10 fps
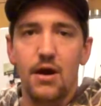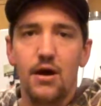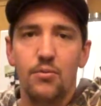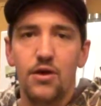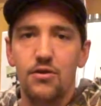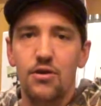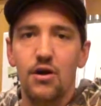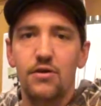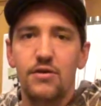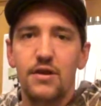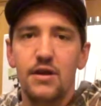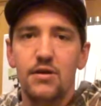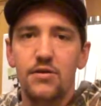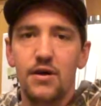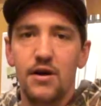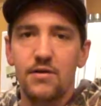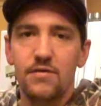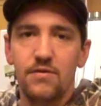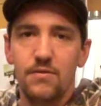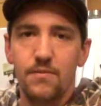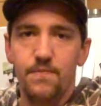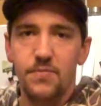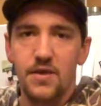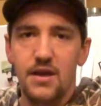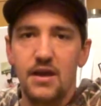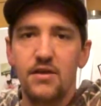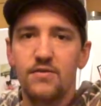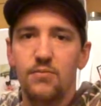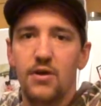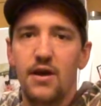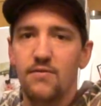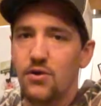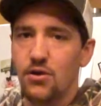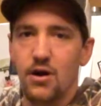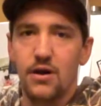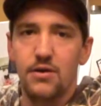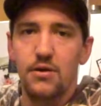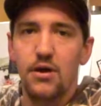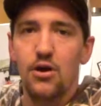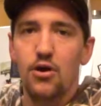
whether you're hunting deer, ducks, geese, whatever you're hunting.